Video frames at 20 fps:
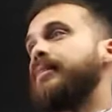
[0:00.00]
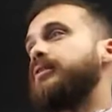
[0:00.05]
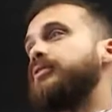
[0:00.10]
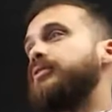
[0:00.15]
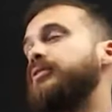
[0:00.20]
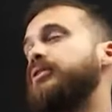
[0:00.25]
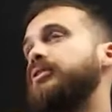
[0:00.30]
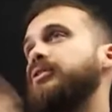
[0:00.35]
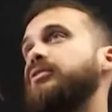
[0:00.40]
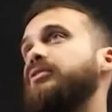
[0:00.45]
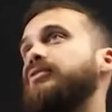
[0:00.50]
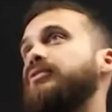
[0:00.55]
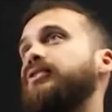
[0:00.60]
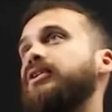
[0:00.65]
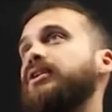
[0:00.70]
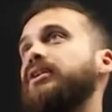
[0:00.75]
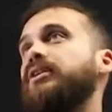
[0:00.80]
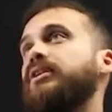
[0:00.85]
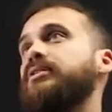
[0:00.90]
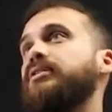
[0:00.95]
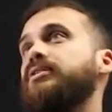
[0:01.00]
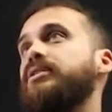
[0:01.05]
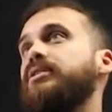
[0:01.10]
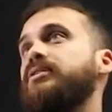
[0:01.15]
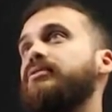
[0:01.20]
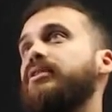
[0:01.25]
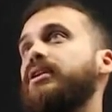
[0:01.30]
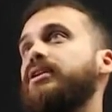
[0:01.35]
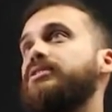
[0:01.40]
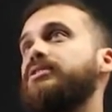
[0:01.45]
the fecundity
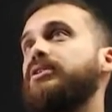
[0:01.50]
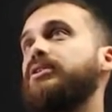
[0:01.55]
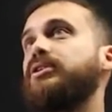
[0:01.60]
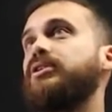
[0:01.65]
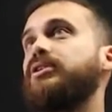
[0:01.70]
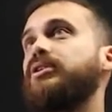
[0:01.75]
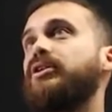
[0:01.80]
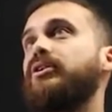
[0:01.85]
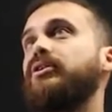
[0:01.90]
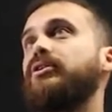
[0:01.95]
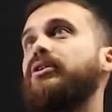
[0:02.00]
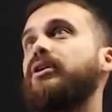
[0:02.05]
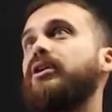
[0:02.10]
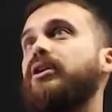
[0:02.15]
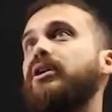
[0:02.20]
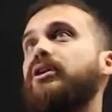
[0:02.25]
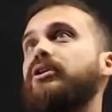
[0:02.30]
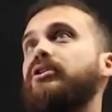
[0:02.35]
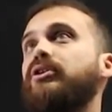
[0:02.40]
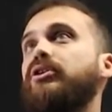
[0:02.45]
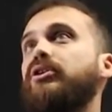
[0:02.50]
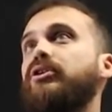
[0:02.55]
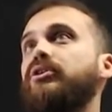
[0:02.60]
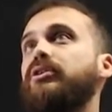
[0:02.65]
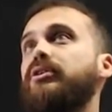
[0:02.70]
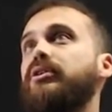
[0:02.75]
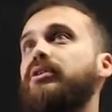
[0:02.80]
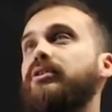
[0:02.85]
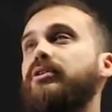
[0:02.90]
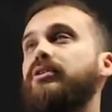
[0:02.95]
rates are going to go
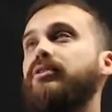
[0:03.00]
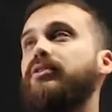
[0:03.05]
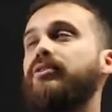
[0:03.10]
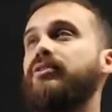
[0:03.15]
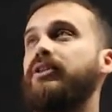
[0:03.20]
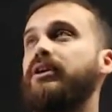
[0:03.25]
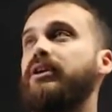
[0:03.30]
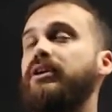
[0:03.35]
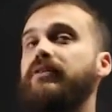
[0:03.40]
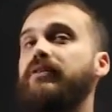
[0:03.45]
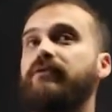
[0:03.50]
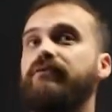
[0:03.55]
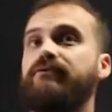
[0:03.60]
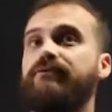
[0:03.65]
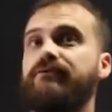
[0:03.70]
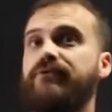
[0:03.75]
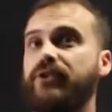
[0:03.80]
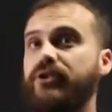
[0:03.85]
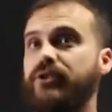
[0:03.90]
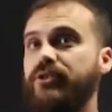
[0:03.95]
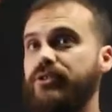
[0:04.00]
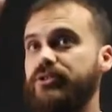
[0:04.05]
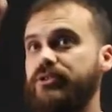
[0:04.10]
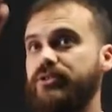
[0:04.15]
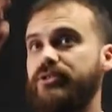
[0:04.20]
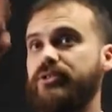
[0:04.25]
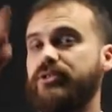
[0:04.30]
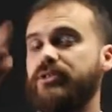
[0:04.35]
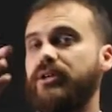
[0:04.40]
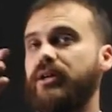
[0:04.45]
along the
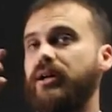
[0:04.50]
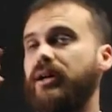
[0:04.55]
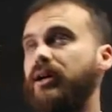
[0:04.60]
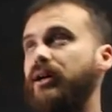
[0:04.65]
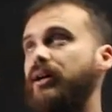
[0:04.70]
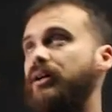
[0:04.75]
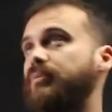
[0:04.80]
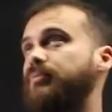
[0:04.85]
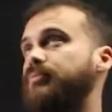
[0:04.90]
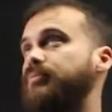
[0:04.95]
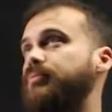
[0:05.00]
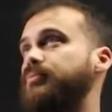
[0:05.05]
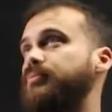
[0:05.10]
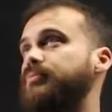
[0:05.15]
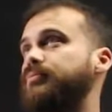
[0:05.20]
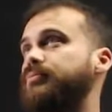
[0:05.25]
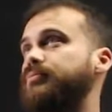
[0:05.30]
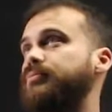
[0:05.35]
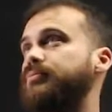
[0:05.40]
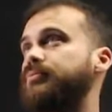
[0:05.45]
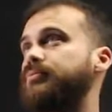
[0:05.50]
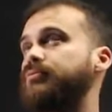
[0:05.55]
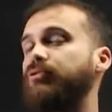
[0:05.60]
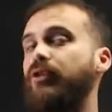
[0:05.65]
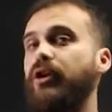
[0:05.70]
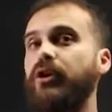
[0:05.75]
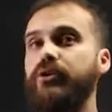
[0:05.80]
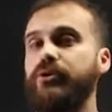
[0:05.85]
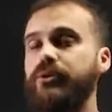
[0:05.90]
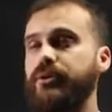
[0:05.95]
first
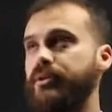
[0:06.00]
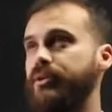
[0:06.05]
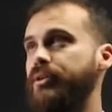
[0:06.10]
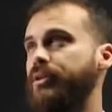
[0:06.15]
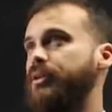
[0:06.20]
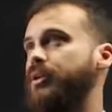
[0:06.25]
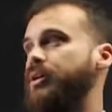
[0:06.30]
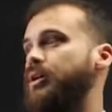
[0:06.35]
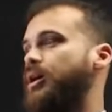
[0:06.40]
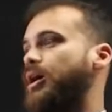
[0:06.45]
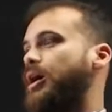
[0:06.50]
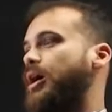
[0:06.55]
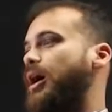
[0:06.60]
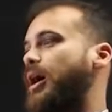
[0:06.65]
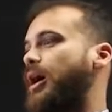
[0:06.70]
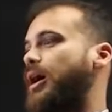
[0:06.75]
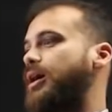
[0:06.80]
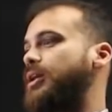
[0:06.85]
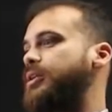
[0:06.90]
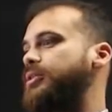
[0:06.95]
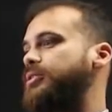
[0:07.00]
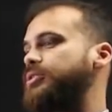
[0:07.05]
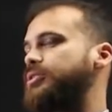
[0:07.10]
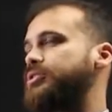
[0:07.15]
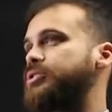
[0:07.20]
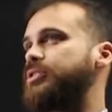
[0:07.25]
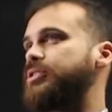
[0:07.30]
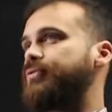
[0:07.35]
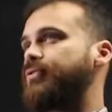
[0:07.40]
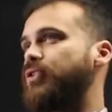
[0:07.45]
row, and the
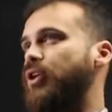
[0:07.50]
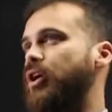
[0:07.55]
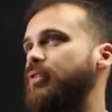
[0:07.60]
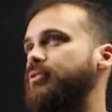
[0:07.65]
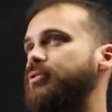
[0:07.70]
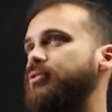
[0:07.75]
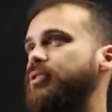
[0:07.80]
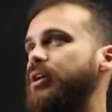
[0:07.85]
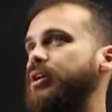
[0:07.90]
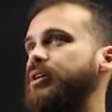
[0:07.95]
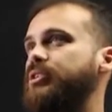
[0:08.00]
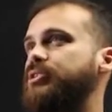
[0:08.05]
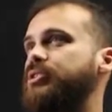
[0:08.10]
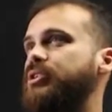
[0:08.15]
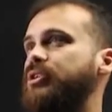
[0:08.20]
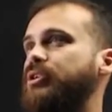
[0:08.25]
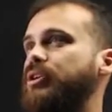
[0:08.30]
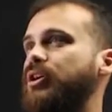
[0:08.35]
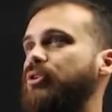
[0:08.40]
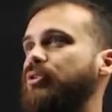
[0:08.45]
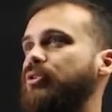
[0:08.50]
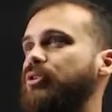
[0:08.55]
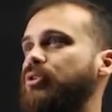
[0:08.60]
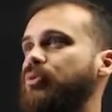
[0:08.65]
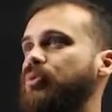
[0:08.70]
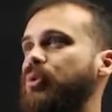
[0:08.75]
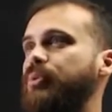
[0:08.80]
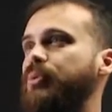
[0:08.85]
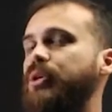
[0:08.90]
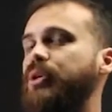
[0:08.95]
survival rate is going to go along
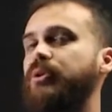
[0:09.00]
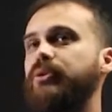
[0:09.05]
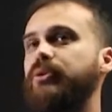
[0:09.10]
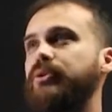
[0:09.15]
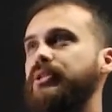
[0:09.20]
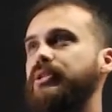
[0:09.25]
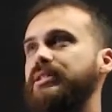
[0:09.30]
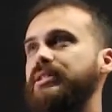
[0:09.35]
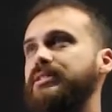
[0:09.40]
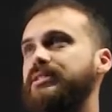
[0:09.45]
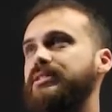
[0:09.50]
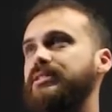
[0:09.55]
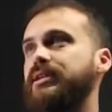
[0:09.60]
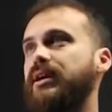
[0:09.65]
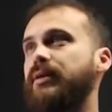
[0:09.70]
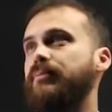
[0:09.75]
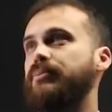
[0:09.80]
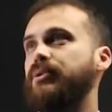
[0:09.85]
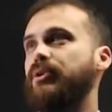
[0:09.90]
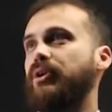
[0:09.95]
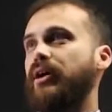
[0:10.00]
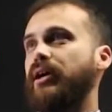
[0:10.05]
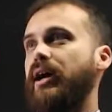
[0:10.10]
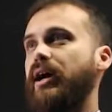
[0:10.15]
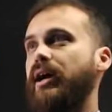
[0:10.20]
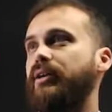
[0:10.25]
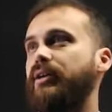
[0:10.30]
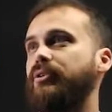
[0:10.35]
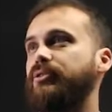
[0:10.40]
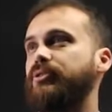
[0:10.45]
what we call the
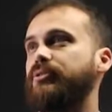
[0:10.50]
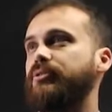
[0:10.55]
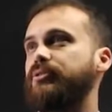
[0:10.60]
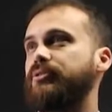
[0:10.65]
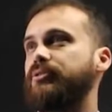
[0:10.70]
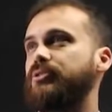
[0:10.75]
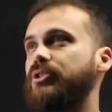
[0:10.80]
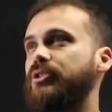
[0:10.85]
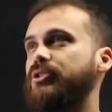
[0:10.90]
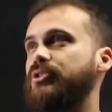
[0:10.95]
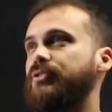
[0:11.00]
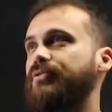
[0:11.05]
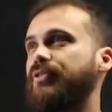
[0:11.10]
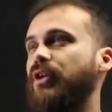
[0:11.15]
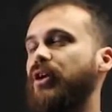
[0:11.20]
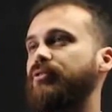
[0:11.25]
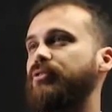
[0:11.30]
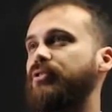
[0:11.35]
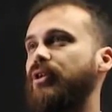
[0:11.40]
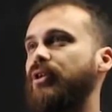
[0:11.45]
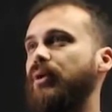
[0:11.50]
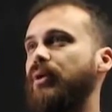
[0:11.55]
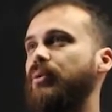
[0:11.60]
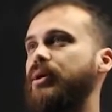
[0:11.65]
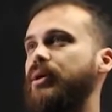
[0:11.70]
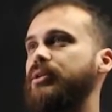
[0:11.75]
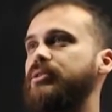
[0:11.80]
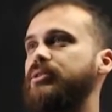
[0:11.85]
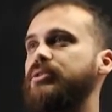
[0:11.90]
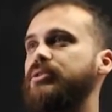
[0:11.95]
subdiagonal. So survival rate
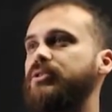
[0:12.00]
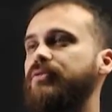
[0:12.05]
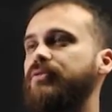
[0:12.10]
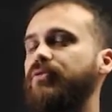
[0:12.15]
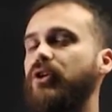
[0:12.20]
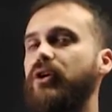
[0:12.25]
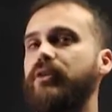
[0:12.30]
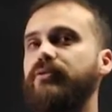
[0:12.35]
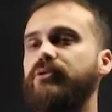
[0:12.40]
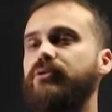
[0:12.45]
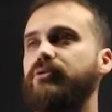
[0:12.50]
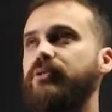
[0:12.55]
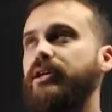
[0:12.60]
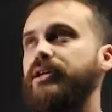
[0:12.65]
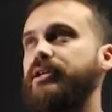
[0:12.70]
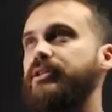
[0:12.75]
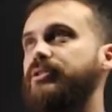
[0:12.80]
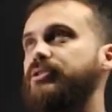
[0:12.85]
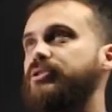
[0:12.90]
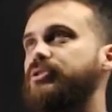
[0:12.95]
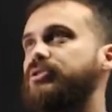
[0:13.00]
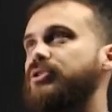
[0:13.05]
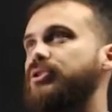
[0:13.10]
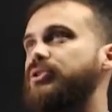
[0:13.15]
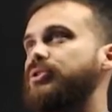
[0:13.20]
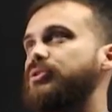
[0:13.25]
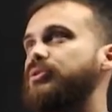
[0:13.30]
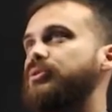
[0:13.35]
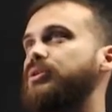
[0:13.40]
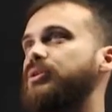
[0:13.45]
1, survival rate
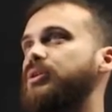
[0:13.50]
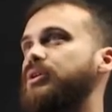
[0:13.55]
2.